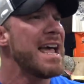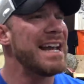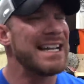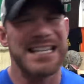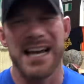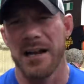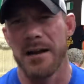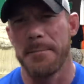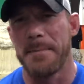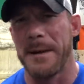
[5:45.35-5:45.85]
a
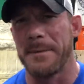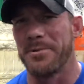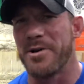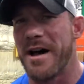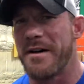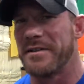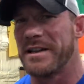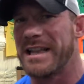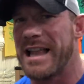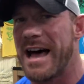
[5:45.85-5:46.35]
ton of people who
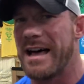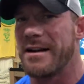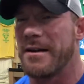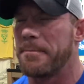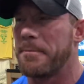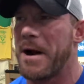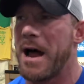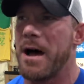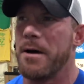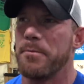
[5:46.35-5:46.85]
have a lot
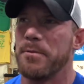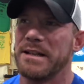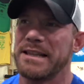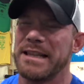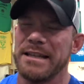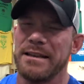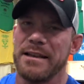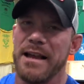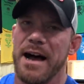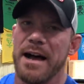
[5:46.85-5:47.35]
of problem with
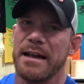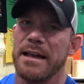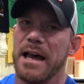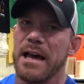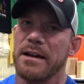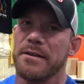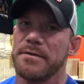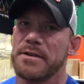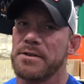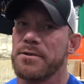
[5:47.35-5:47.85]
the
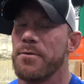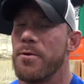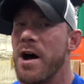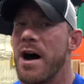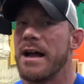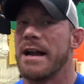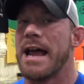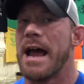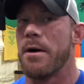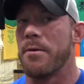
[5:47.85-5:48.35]
lockout of
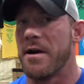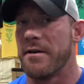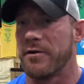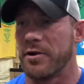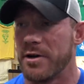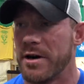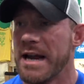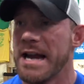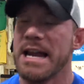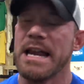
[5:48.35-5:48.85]
squat.
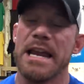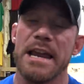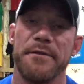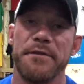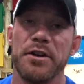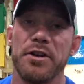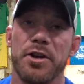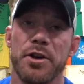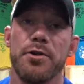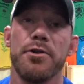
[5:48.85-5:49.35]
However, if
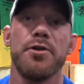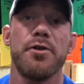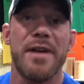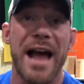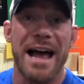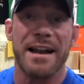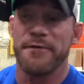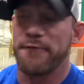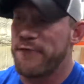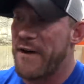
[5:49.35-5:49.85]
you do, you
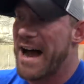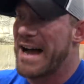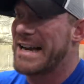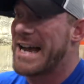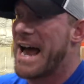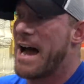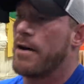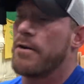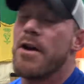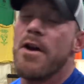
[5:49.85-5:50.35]
gotta find
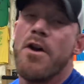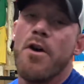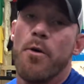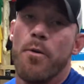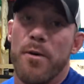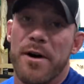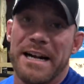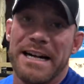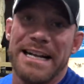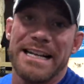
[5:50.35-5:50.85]
out
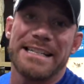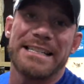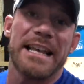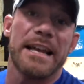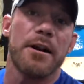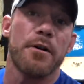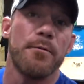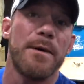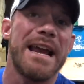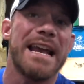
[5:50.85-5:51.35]
what it is that
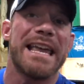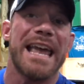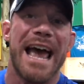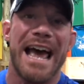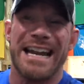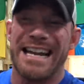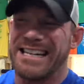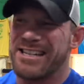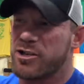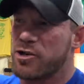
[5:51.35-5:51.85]
you're weak
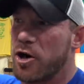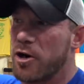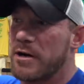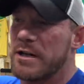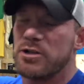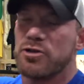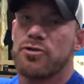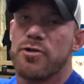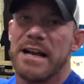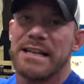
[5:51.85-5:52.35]
at and start
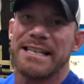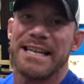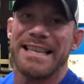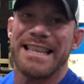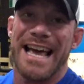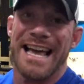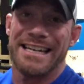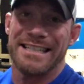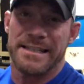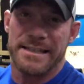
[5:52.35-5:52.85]
addressing
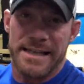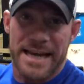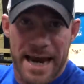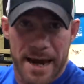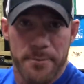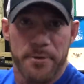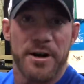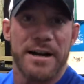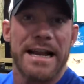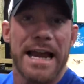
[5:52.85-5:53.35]
that and just
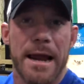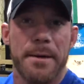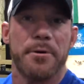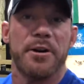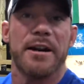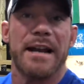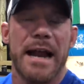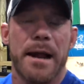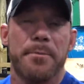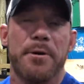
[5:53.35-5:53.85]
hammer
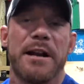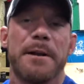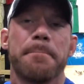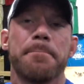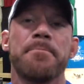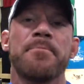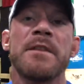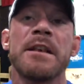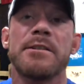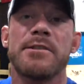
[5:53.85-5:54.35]

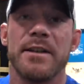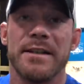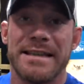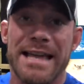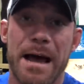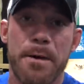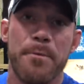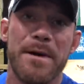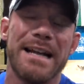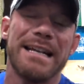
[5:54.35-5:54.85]
it, so
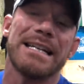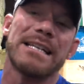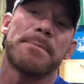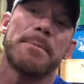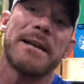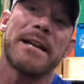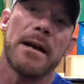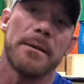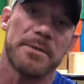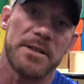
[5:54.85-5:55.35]
that weakness
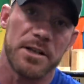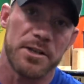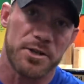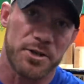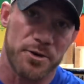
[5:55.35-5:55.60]
becomes a